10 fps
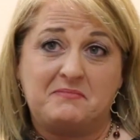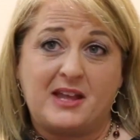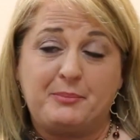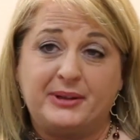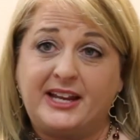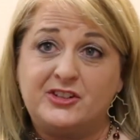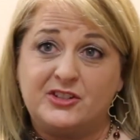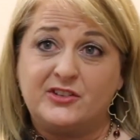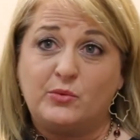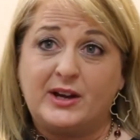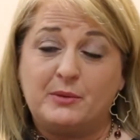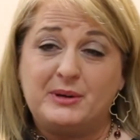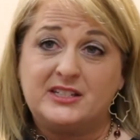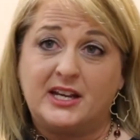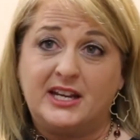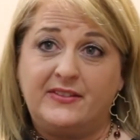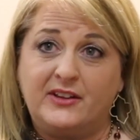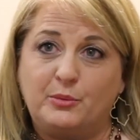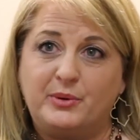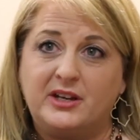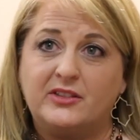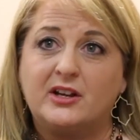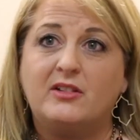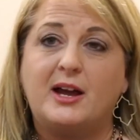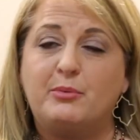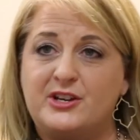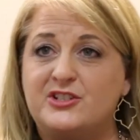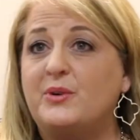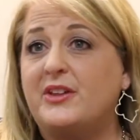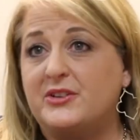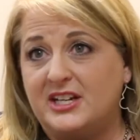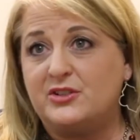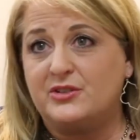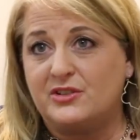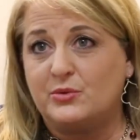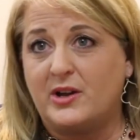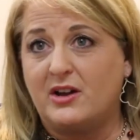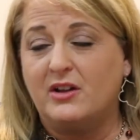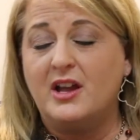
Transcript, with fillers: applications of what can be done in there, but the collaboration with our teachers as well.